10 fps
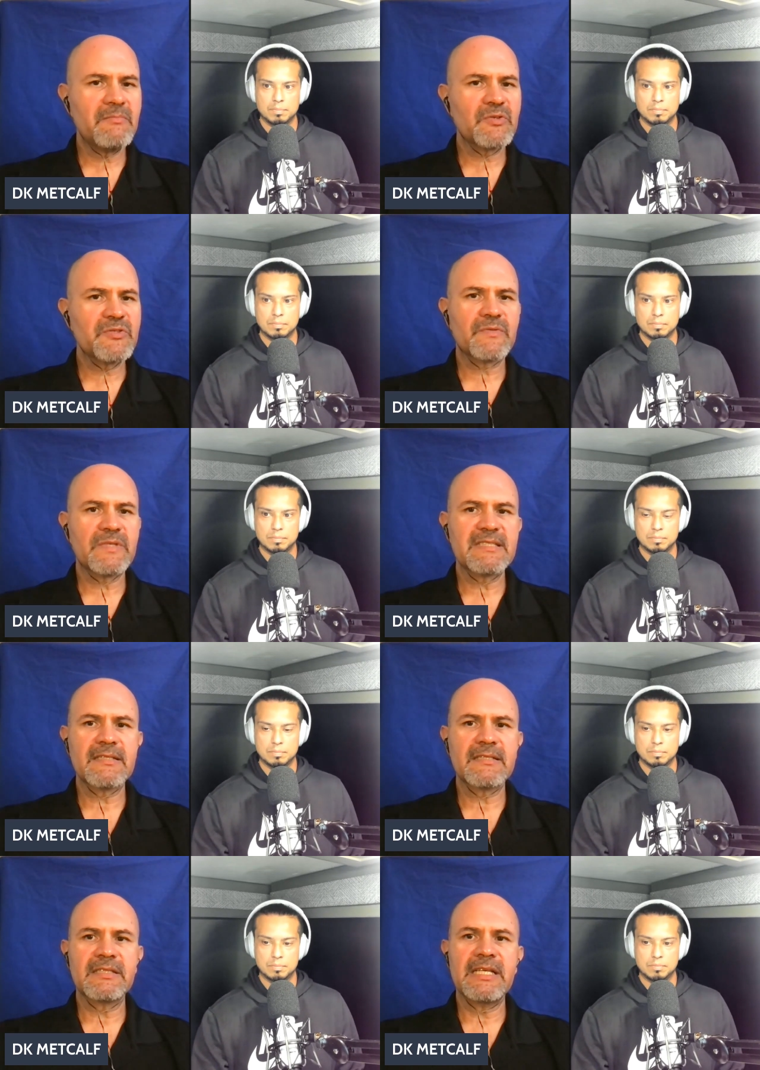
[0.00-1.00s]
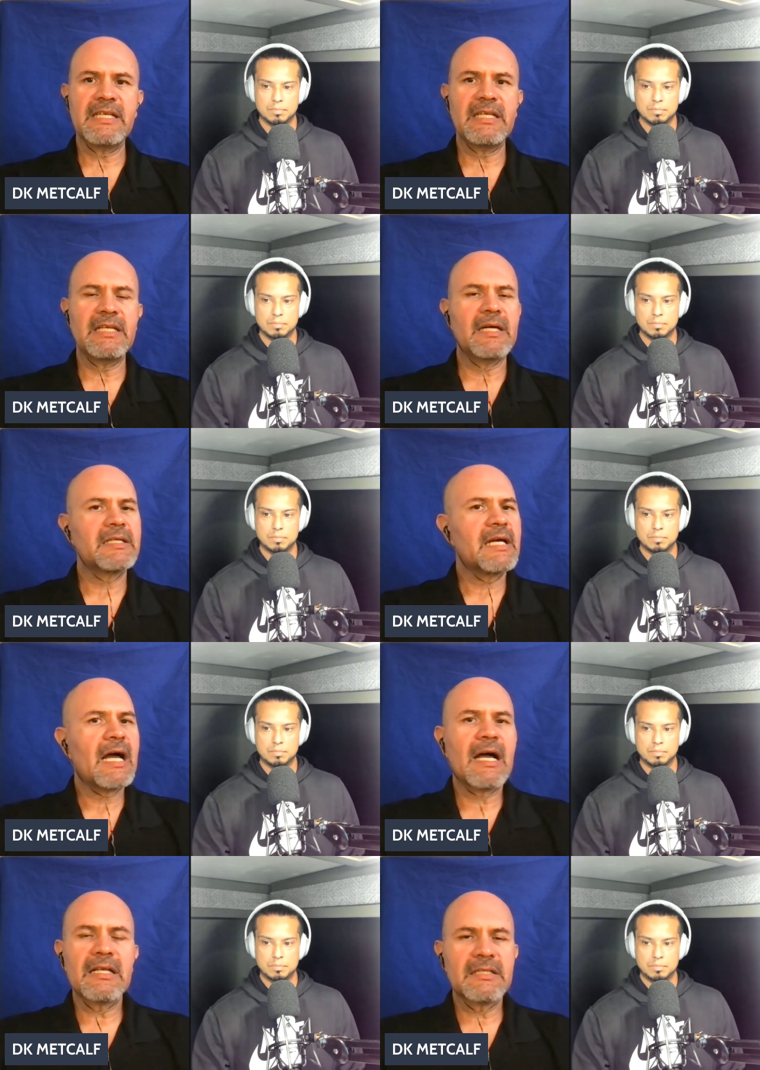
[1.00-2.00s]
Speaker 1: most recently.
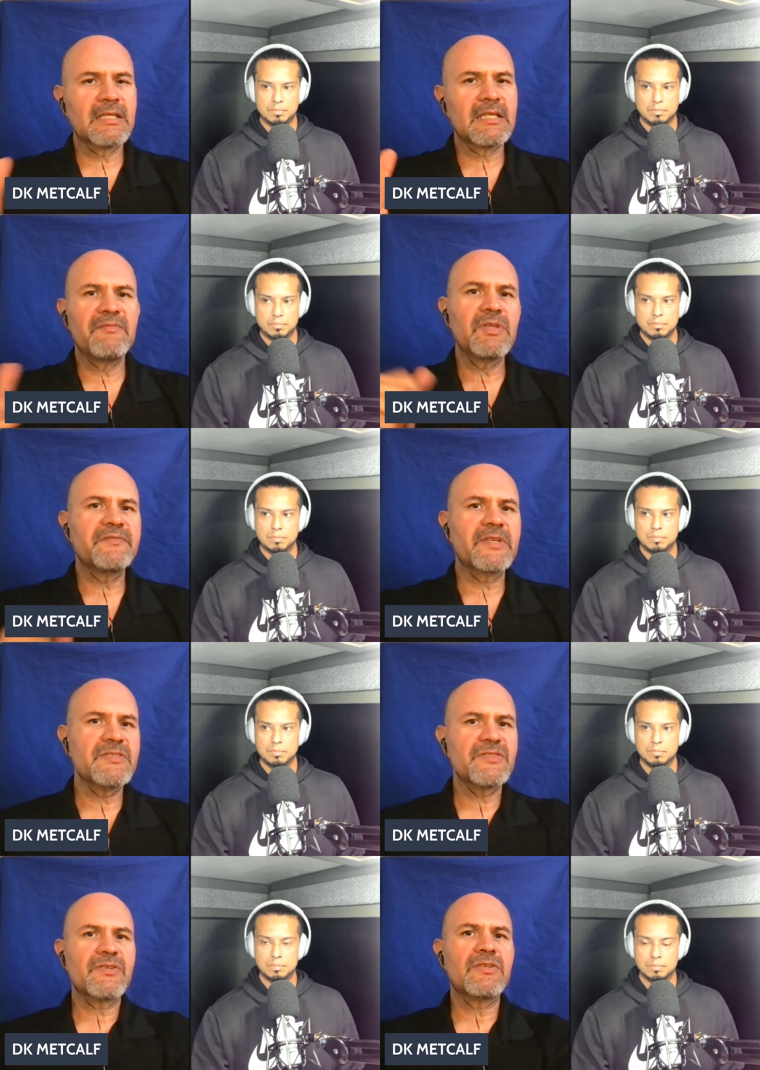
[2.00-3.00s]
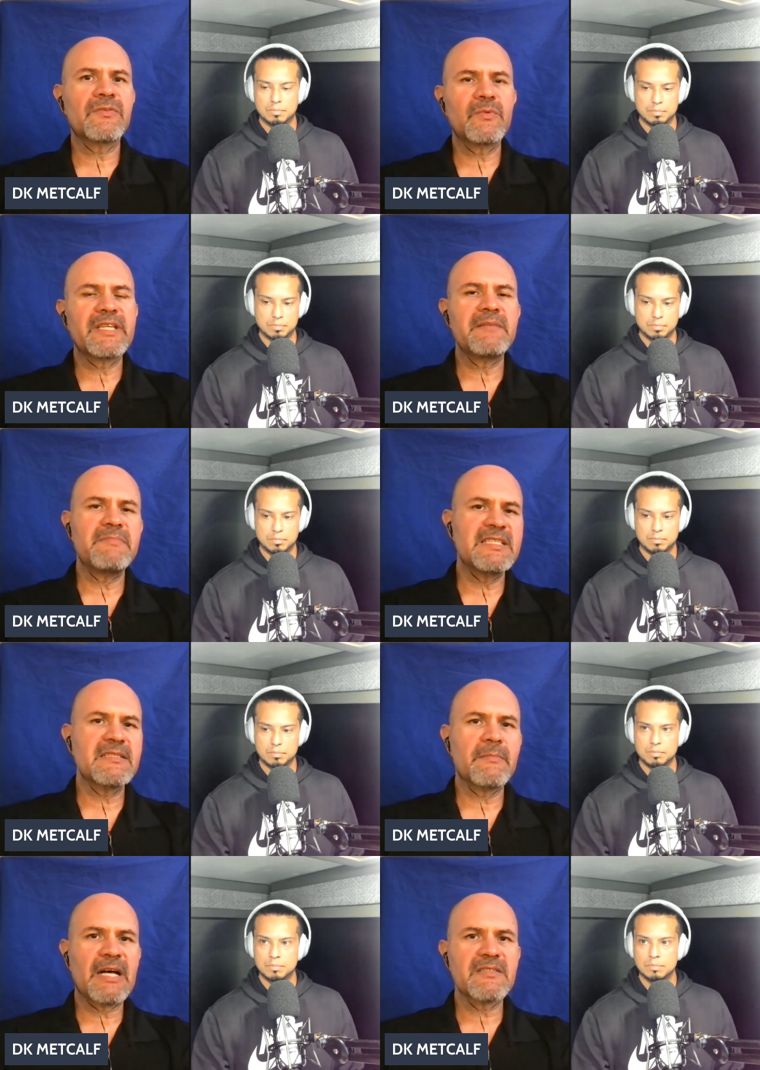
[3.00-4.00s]
A level of concern with him
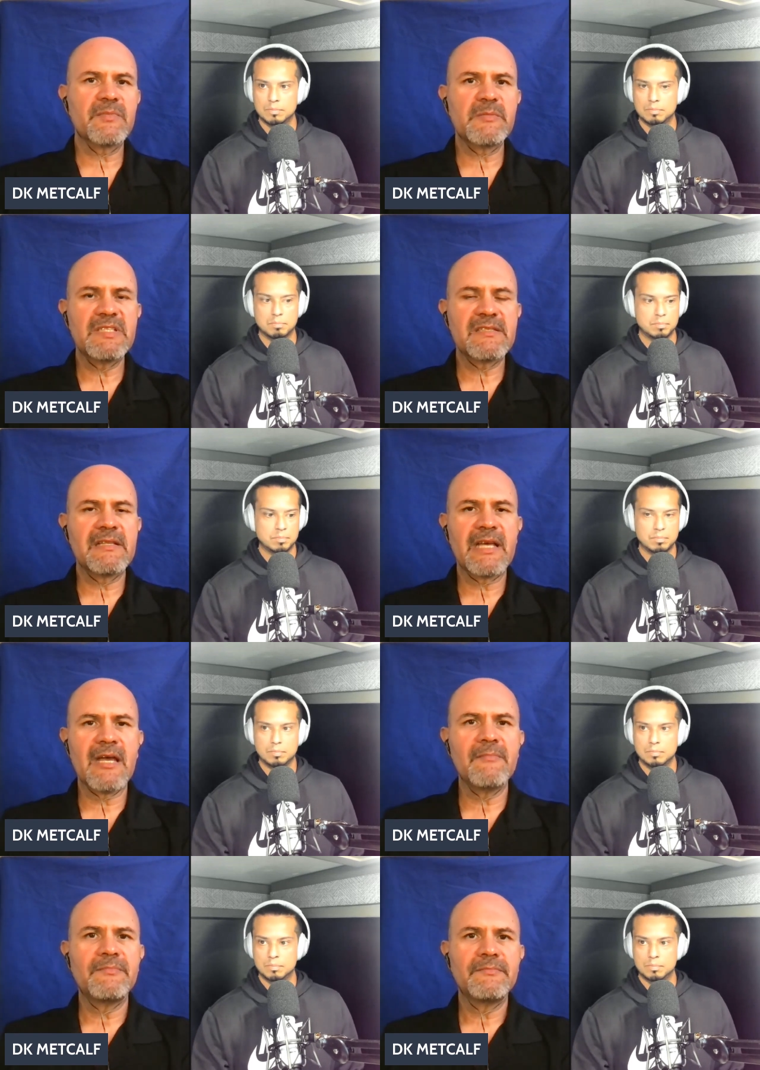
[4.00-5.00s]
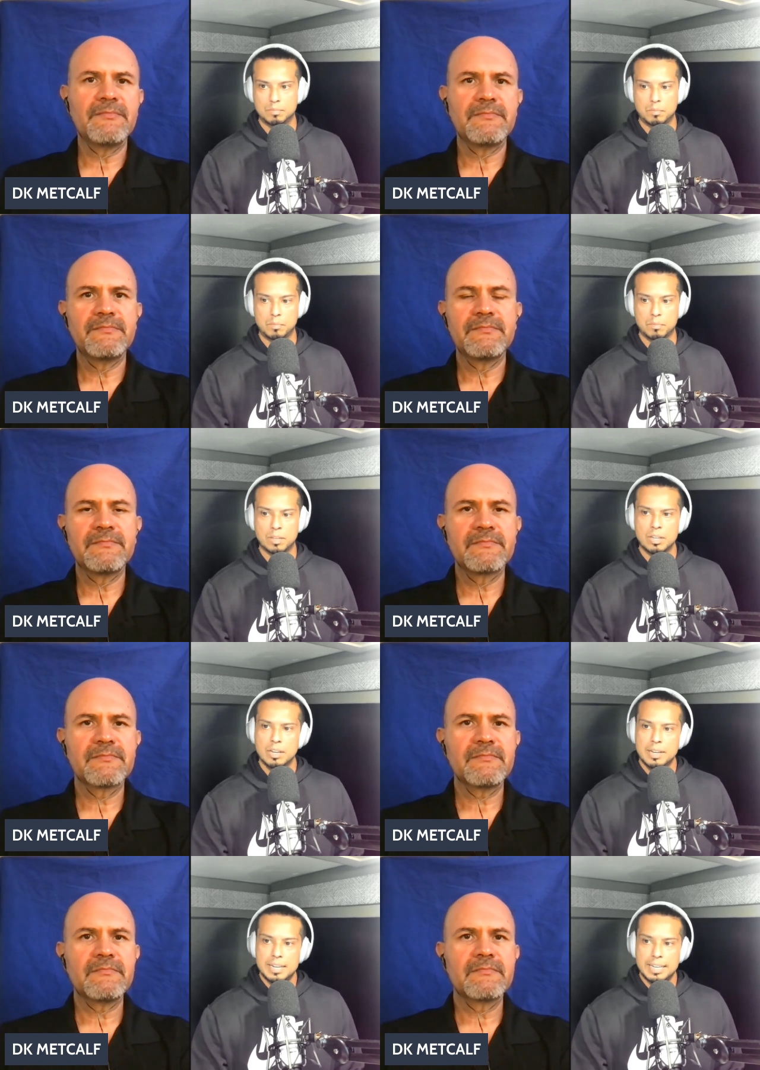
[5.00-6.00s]
miss, possibly missing the game.
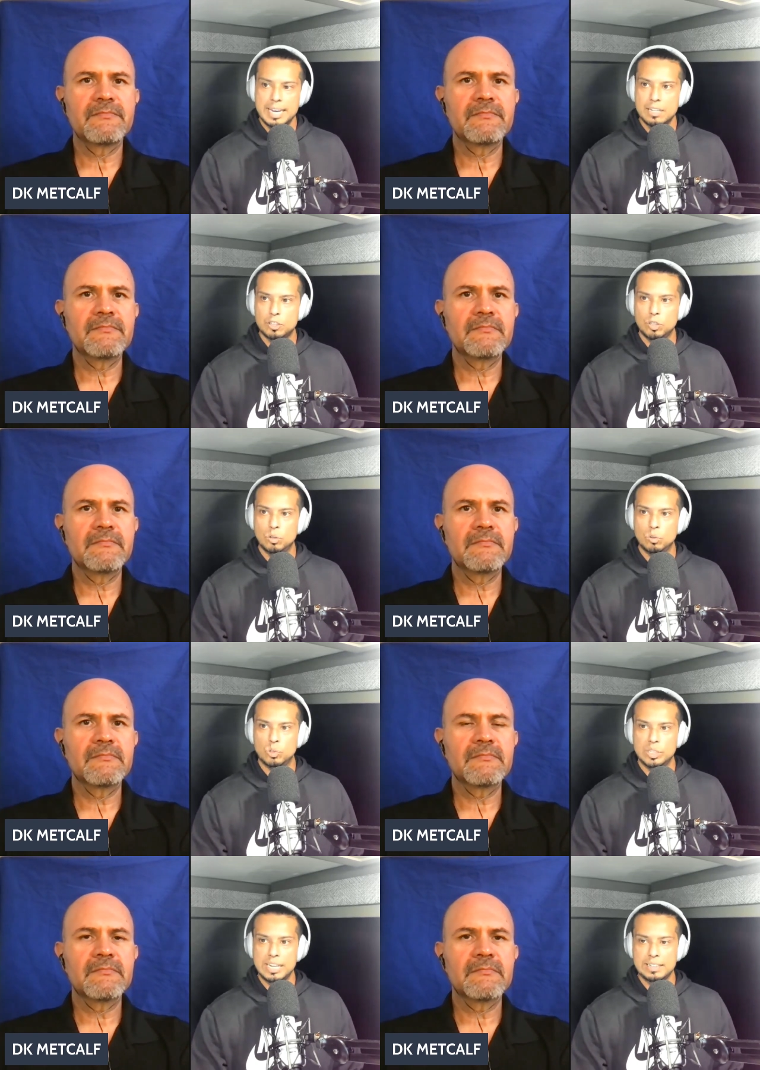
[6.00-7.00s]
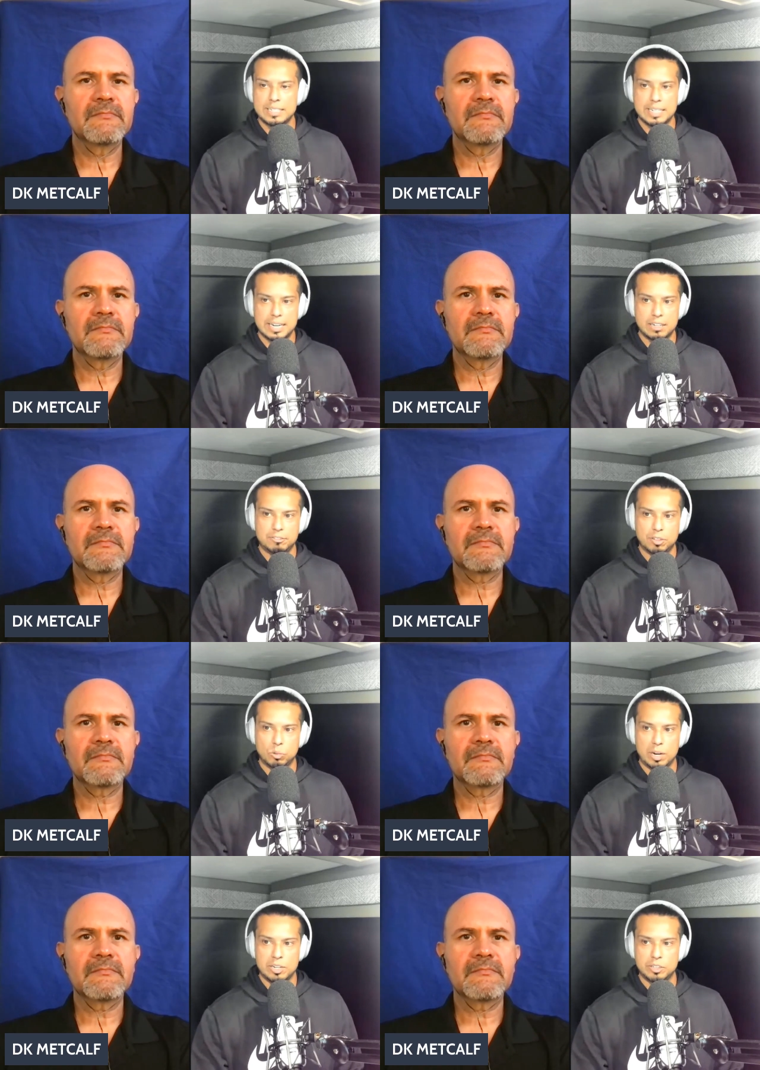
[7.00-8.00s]
Speaker 2: Yeah, so looking at the data
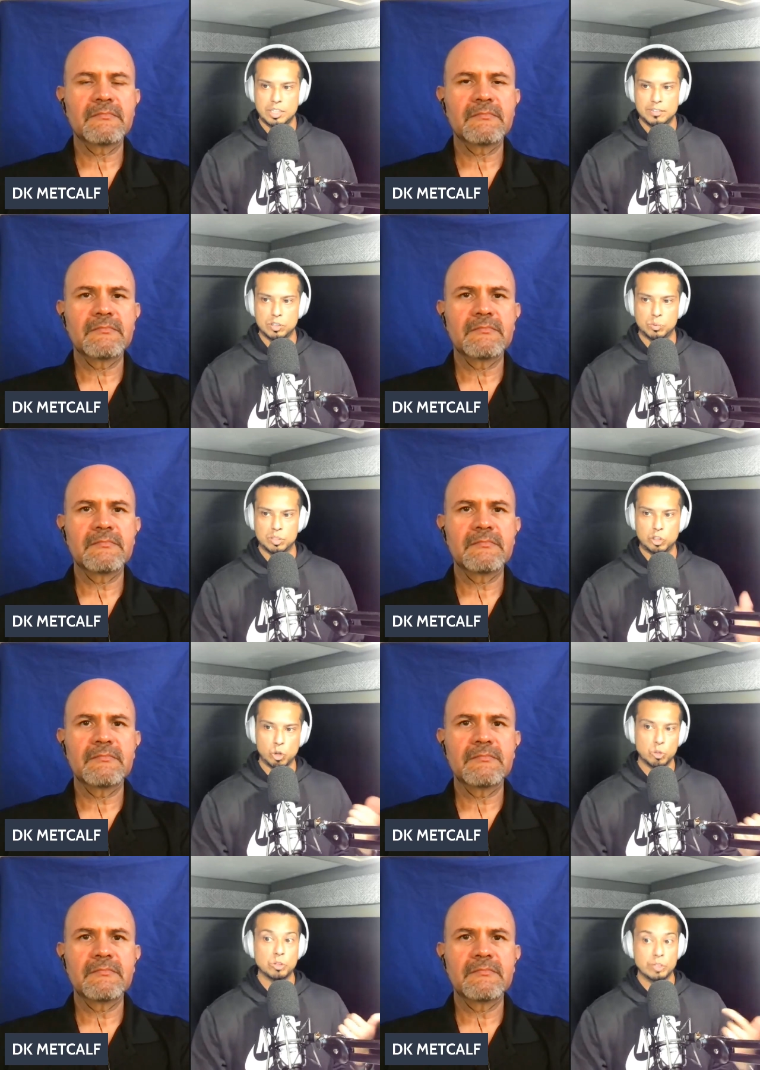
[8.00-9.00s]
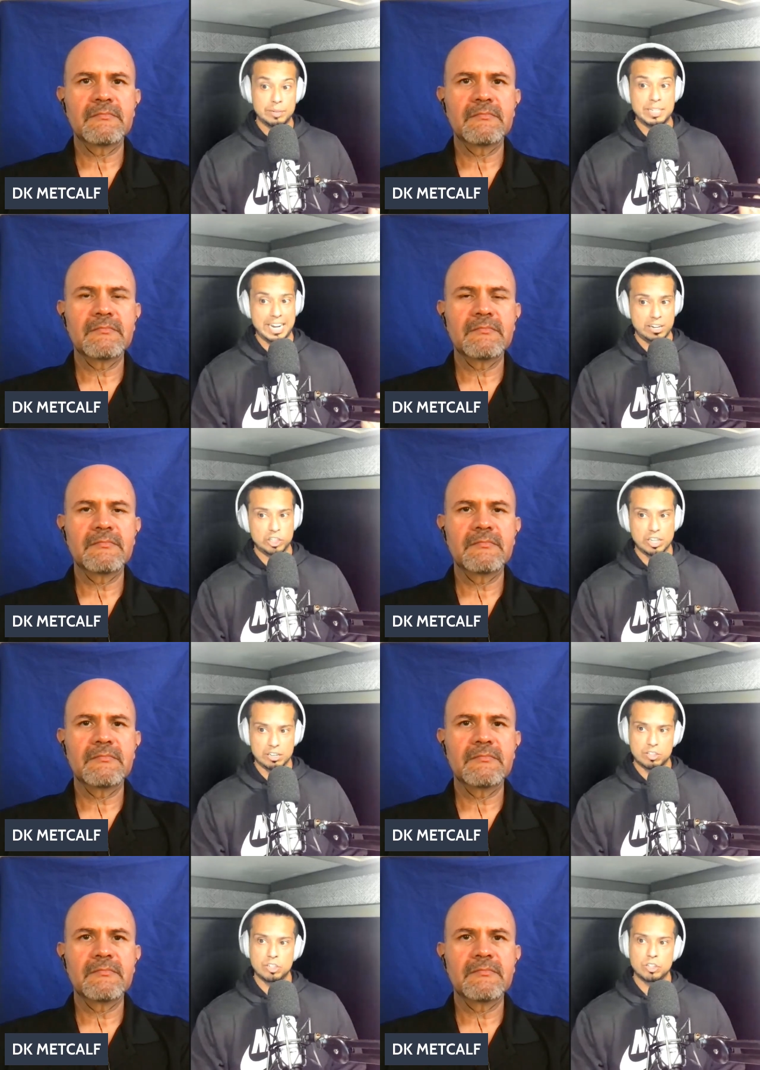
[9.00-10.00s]
for wide receivers with shoulder, ribs, and
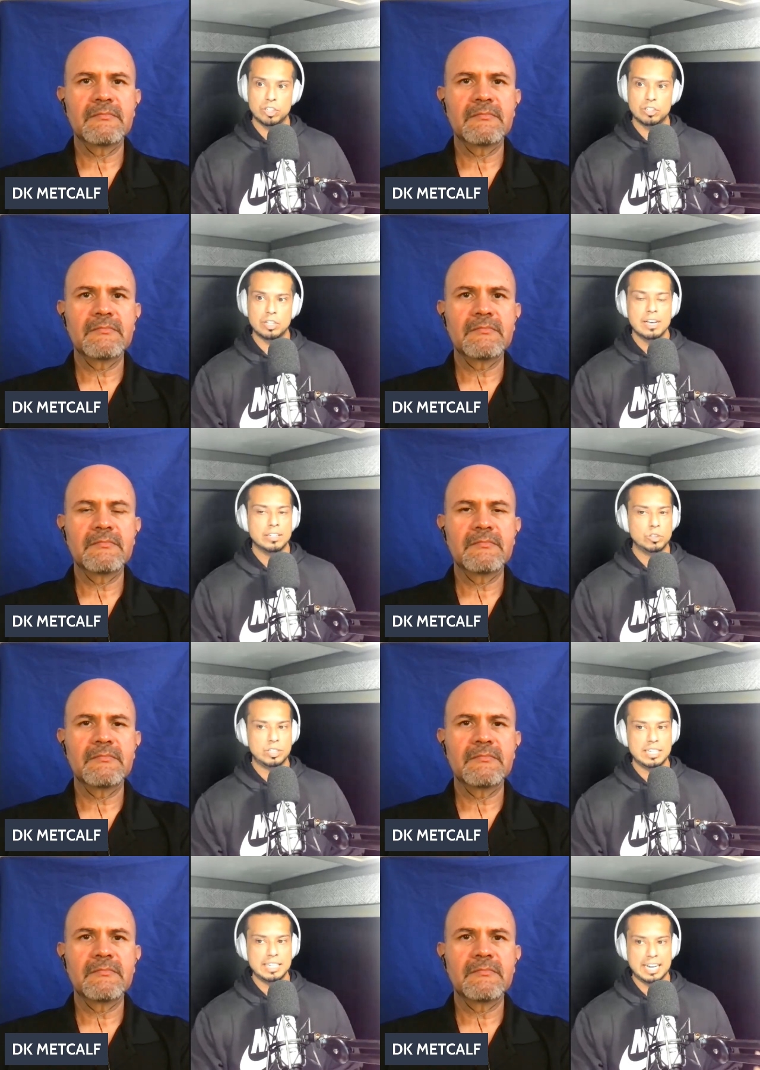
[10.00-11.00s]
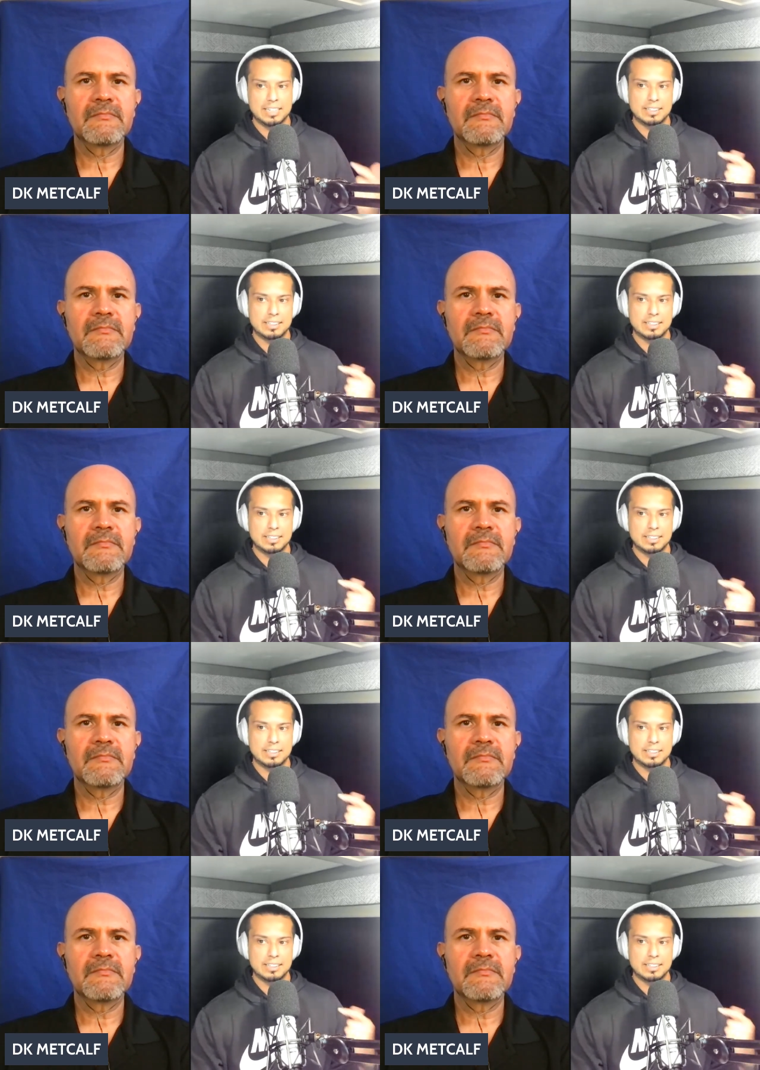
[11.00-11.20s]
chest injuries, you see that